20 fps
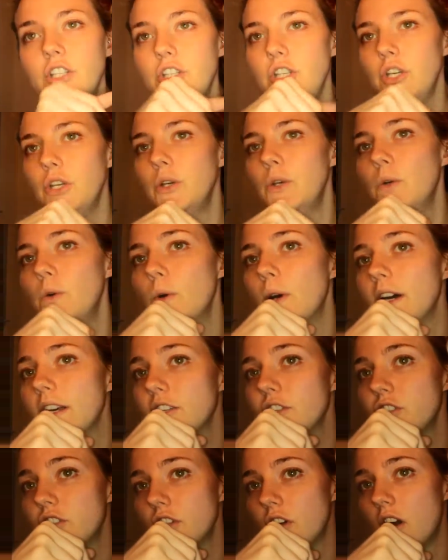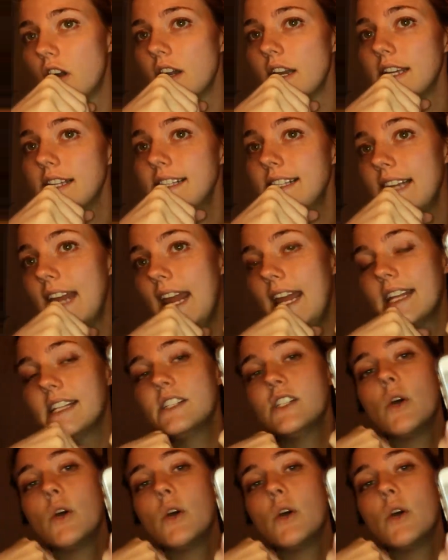You start a scan.